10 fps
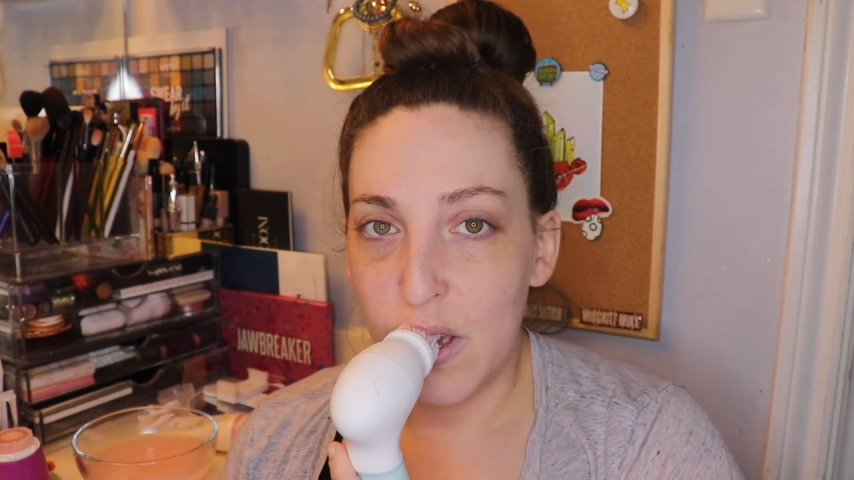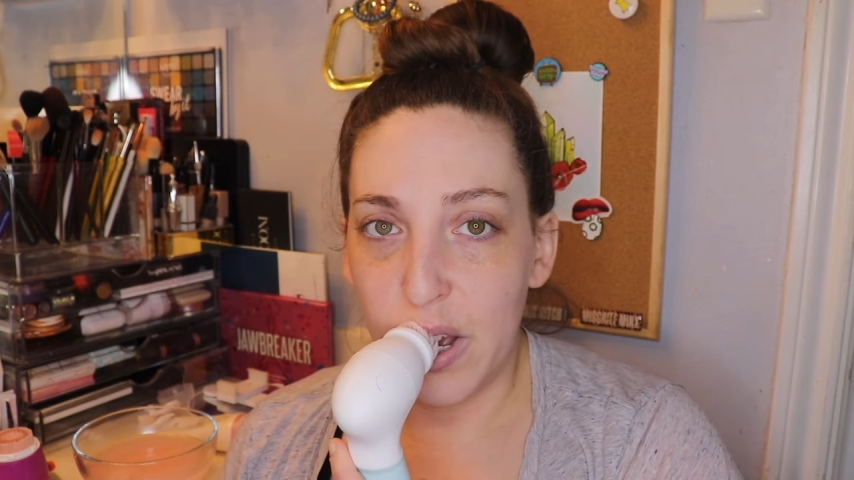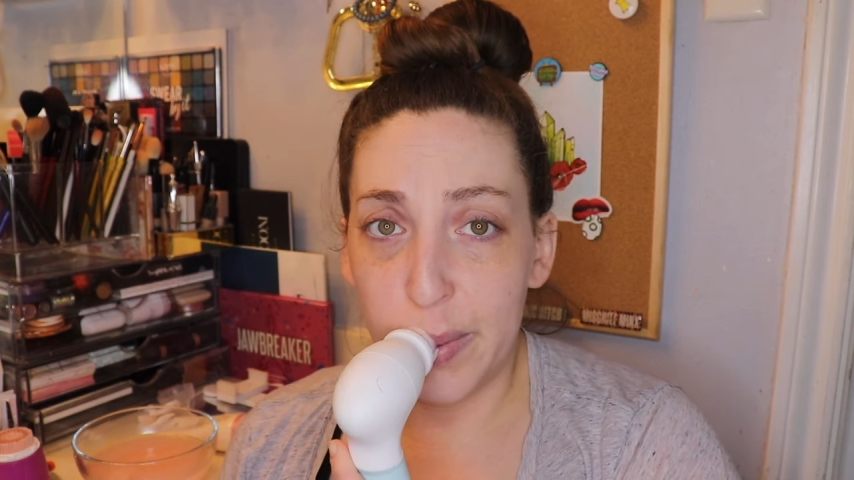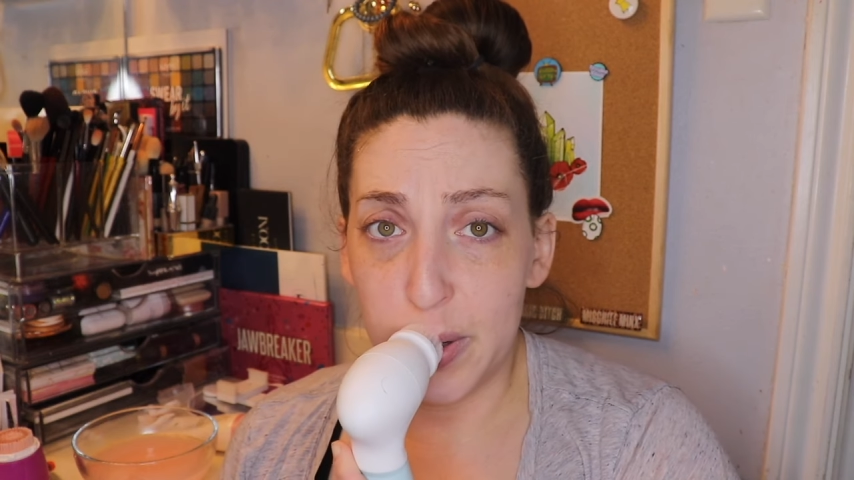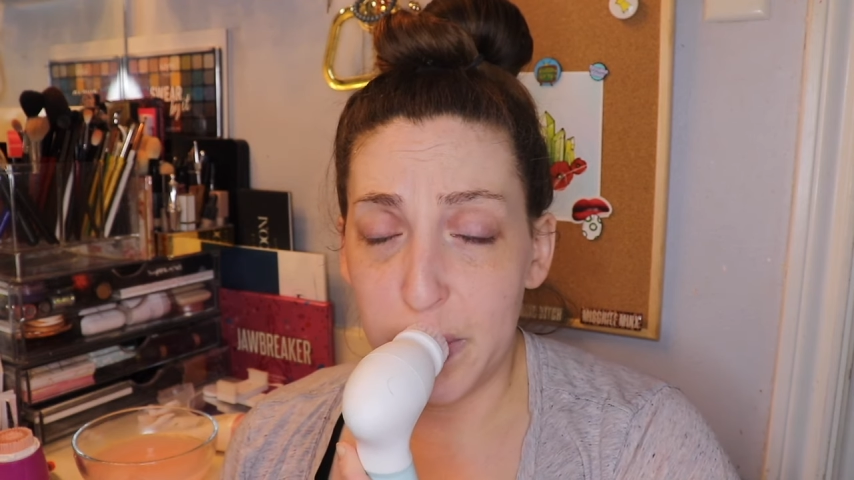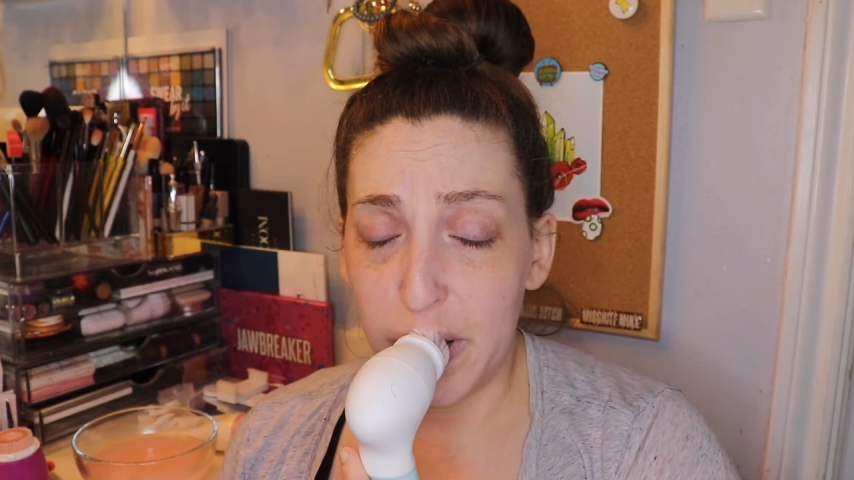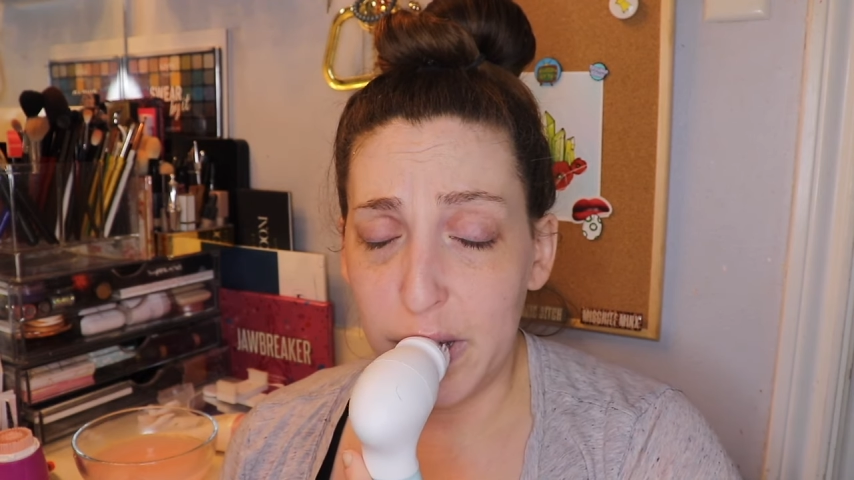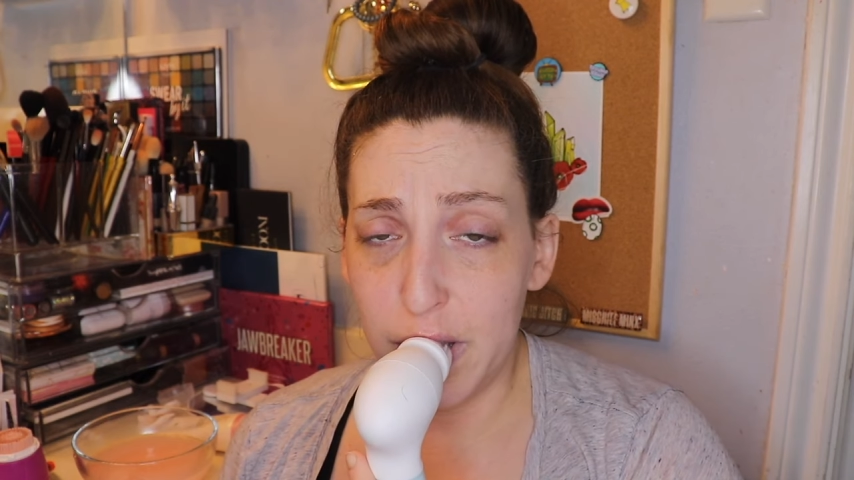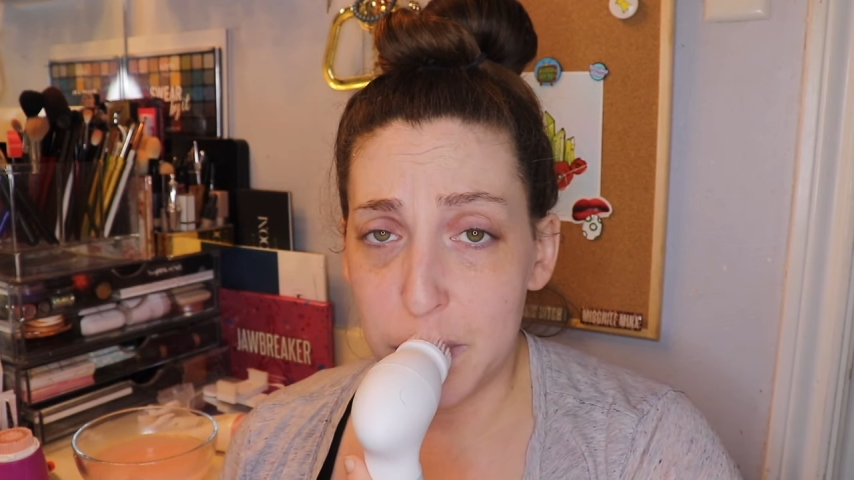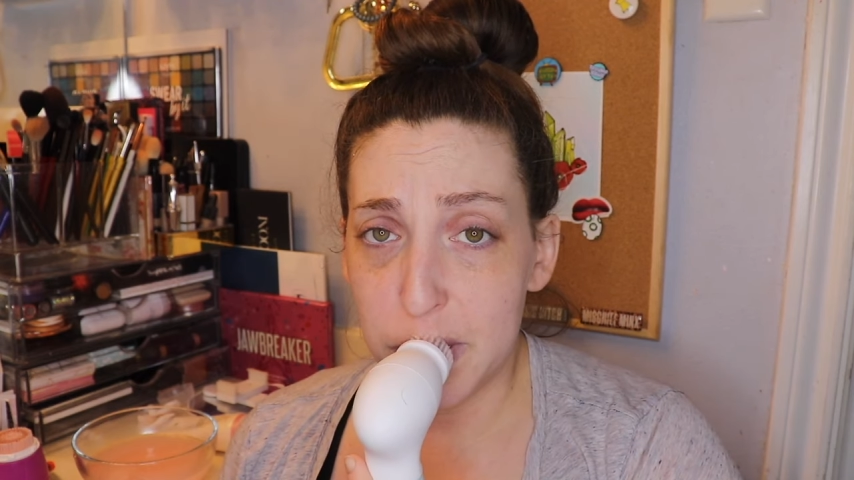up to my
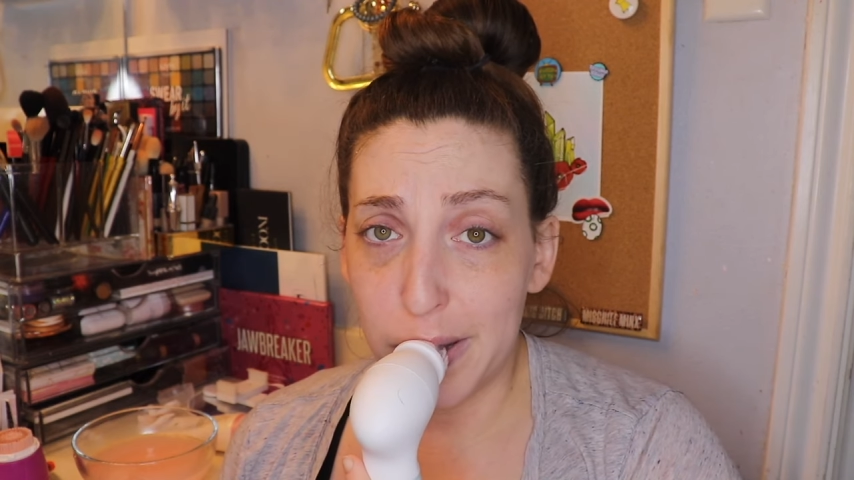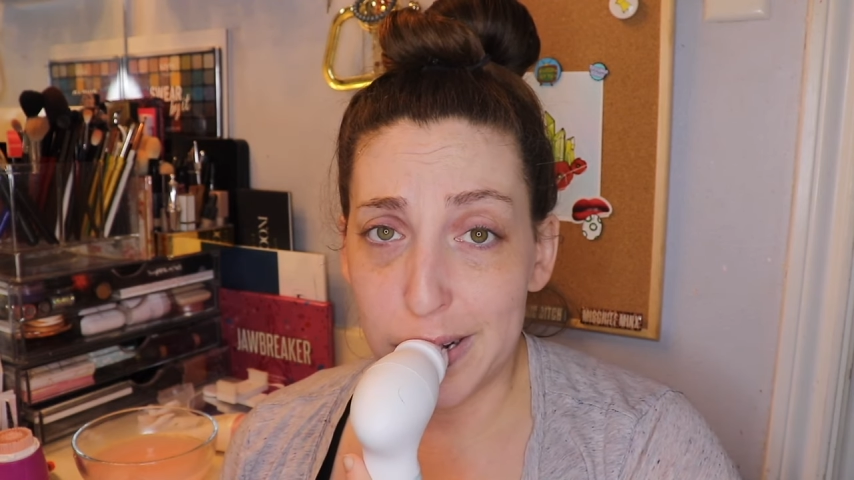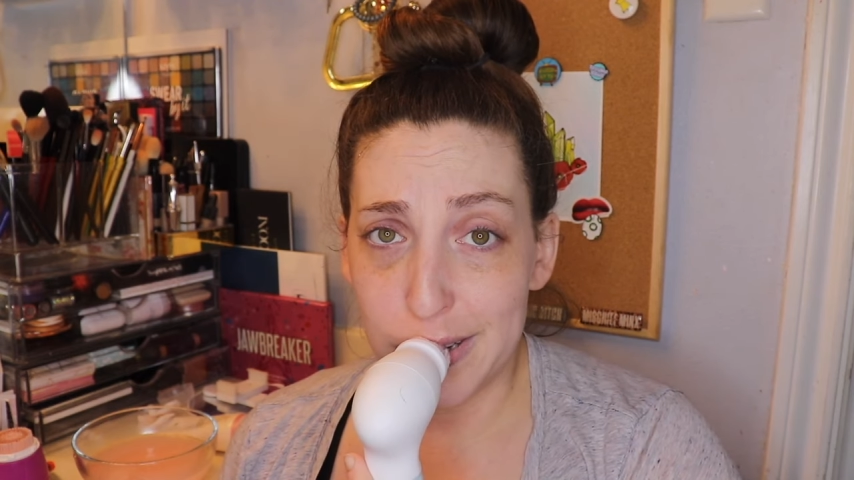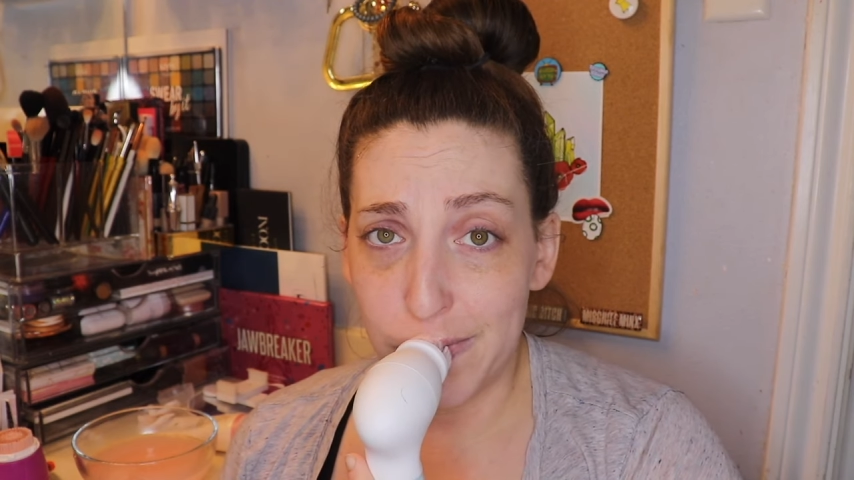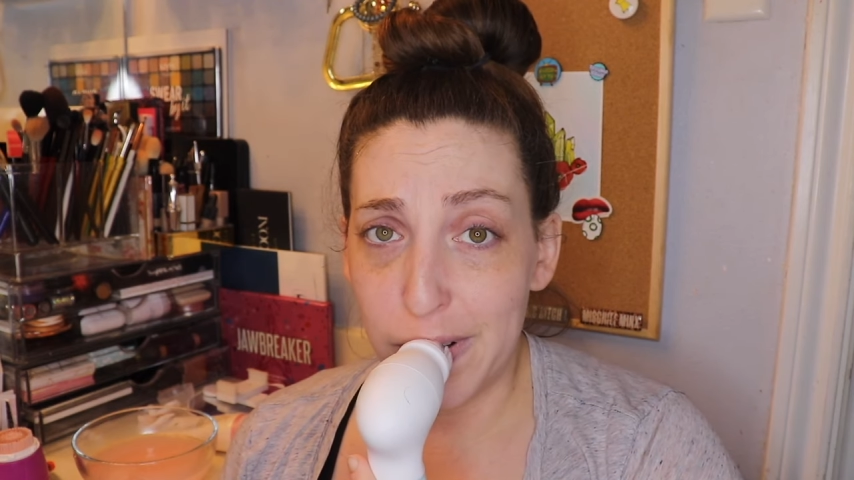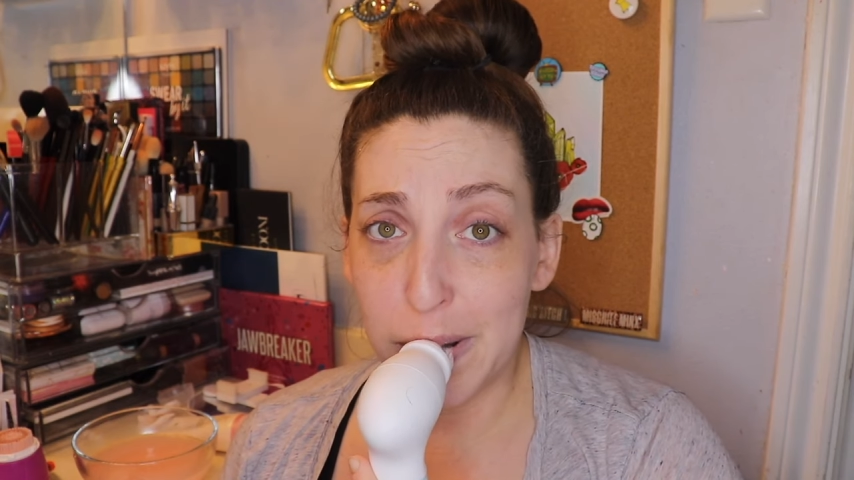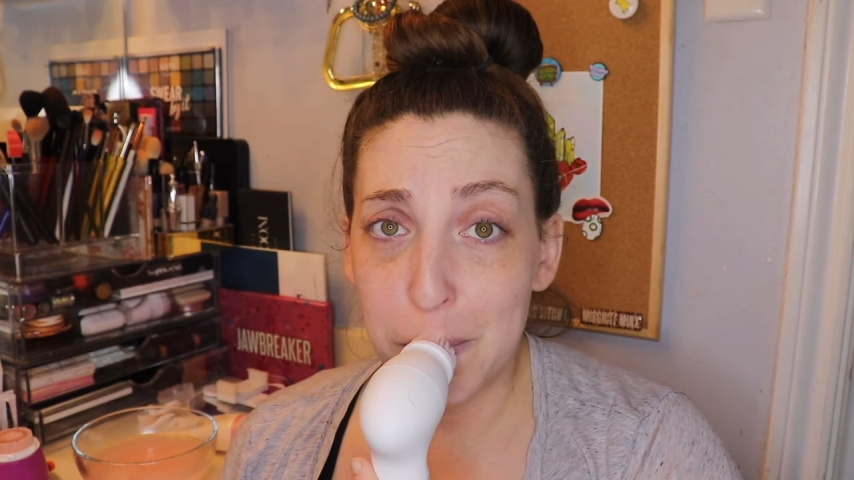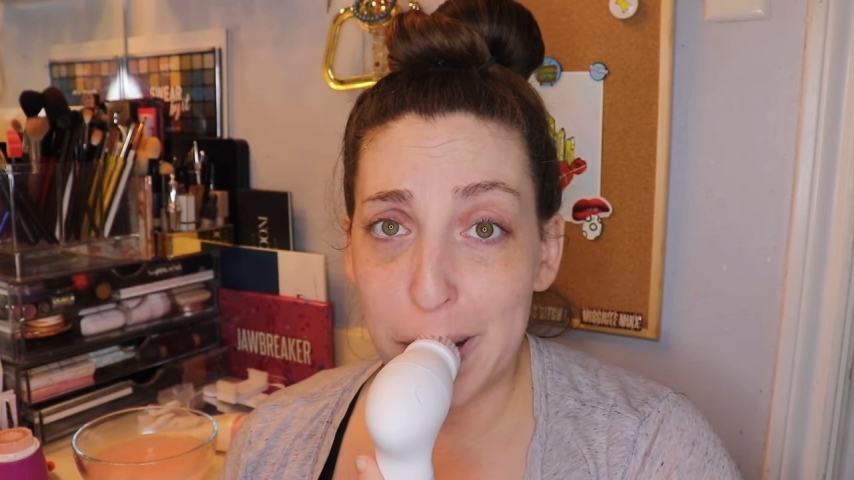lips like it's a fucking